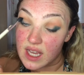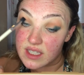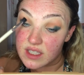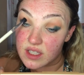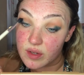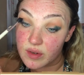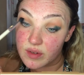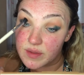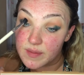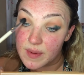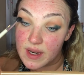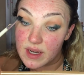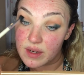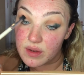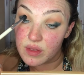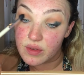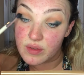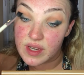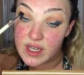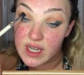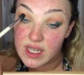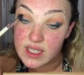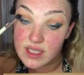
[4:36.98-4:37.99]
So I spent
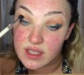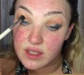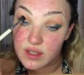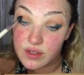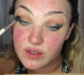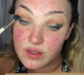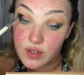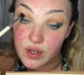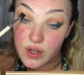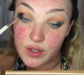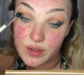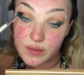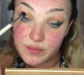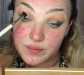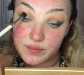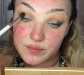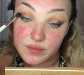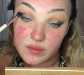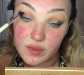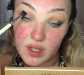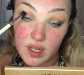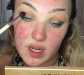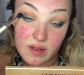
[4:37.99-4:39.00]
3 days in the sun,
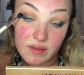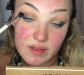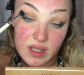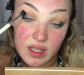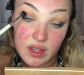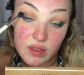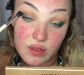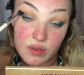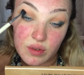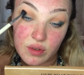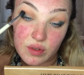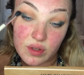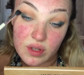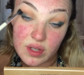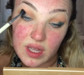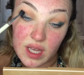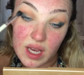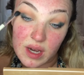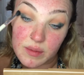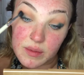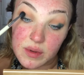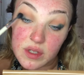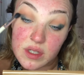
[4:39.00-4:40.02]
and I really thought that
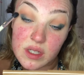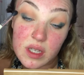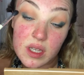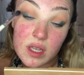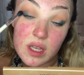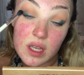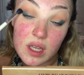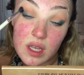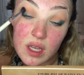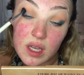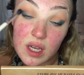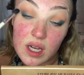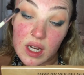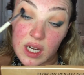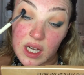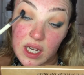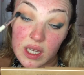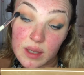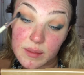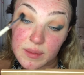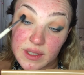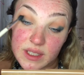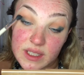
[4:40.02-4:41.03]
that would
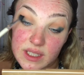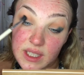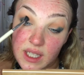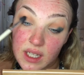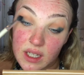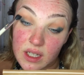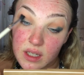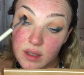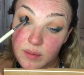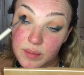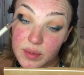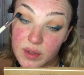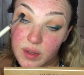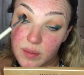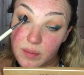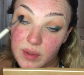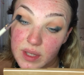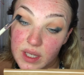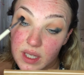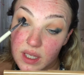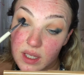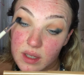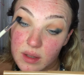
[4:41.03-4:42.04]
clear my skin up a
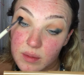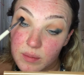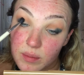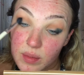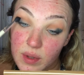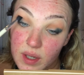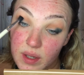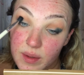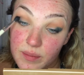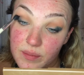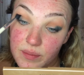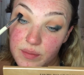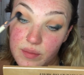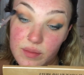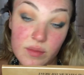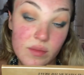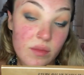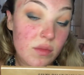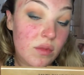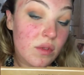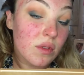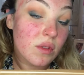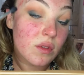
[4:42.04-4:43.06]
bit, but
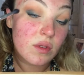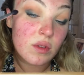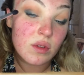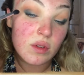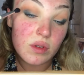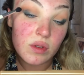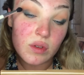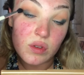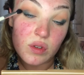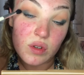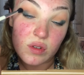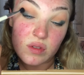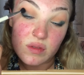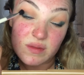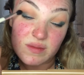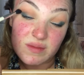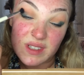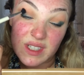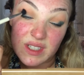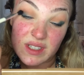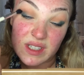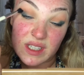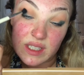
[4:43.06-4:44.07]

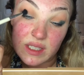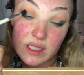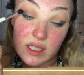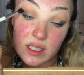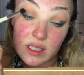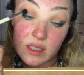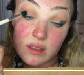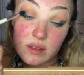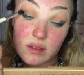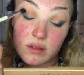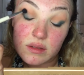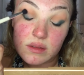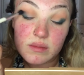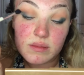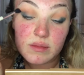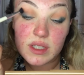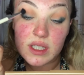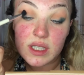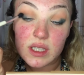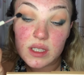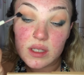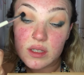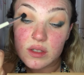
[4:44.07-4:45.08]
it didn't
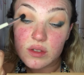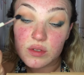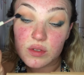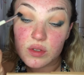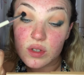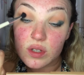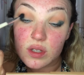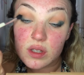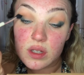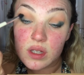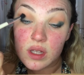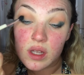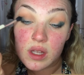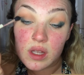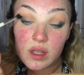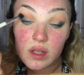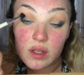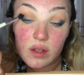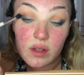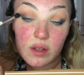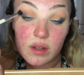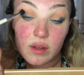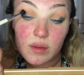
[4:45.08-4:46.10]
really at all.
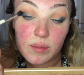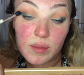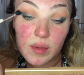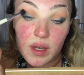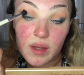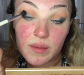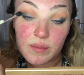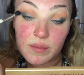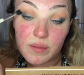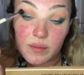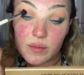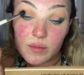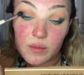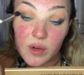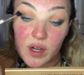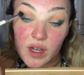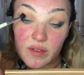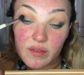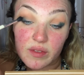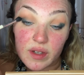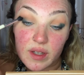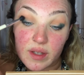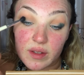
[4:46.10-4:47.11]
But
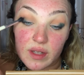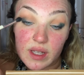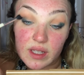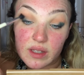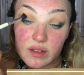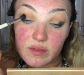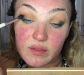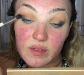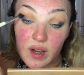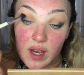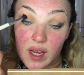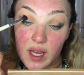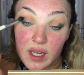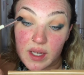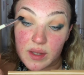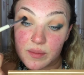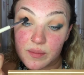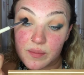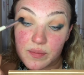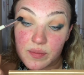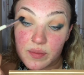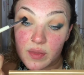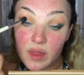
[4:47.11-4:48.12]
whatever, that's
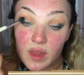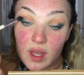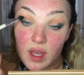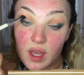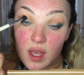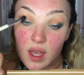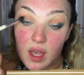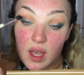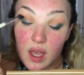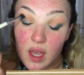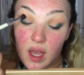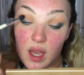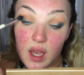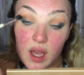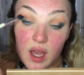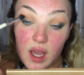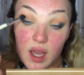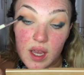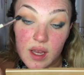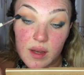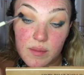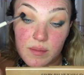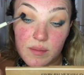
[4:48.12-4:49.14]
fine.
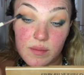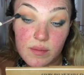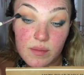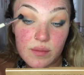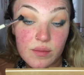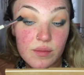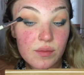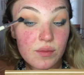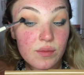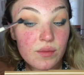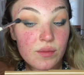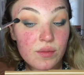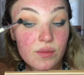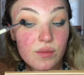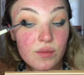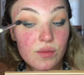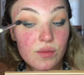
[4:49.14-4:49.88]
And